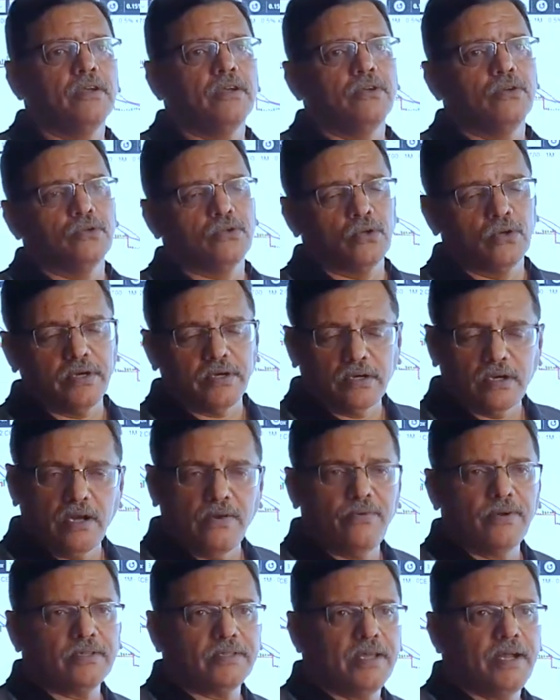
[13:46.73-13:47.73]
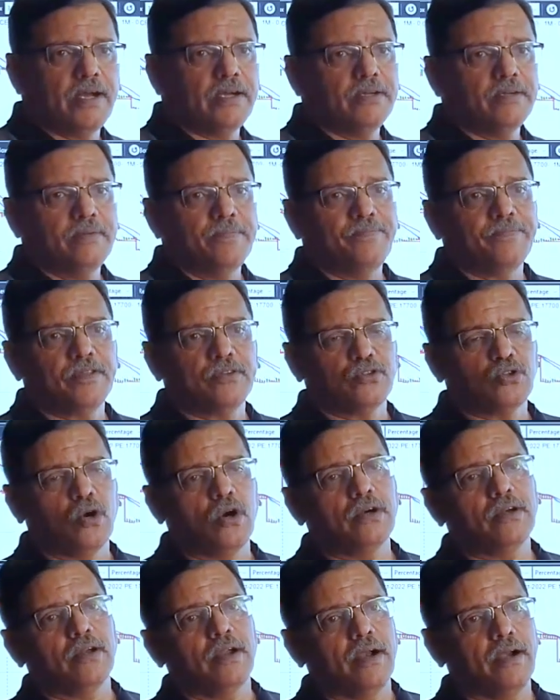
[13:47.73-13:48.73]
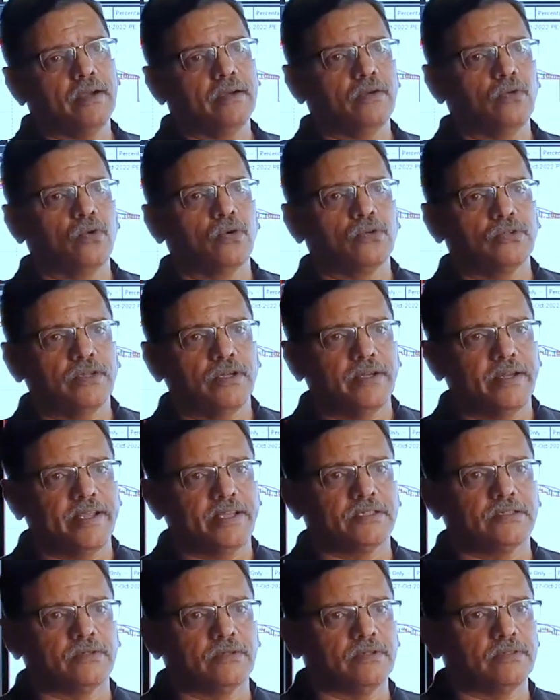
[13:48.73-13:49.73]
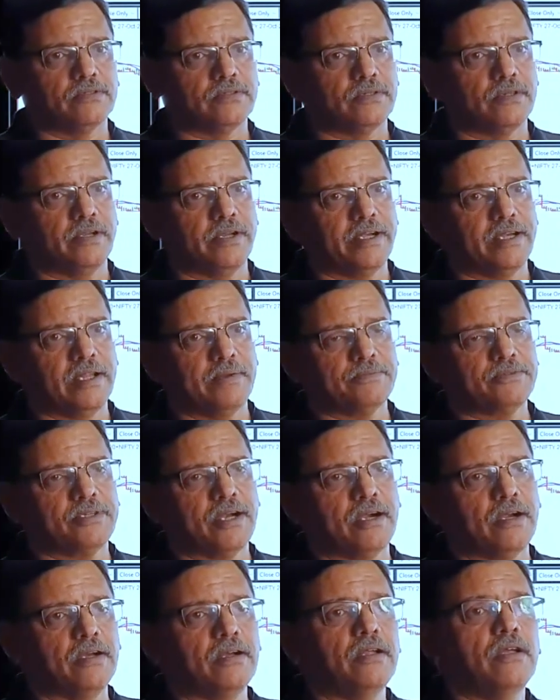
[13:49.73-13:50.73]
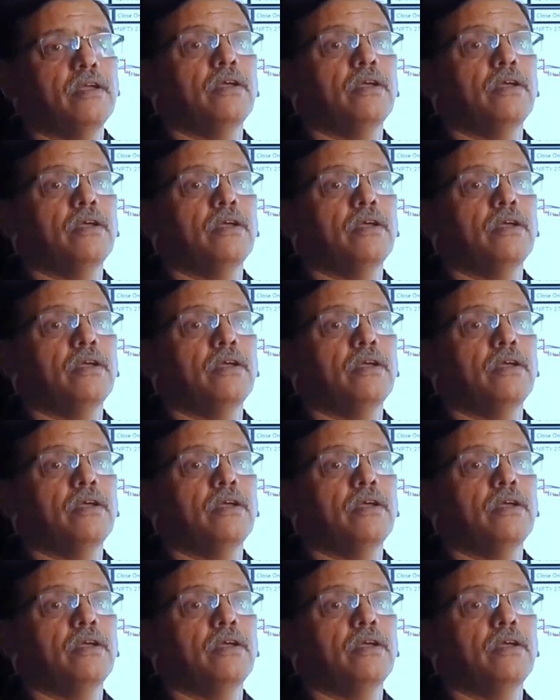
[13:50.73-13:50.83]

you should cover that short and go to the next ATM straddle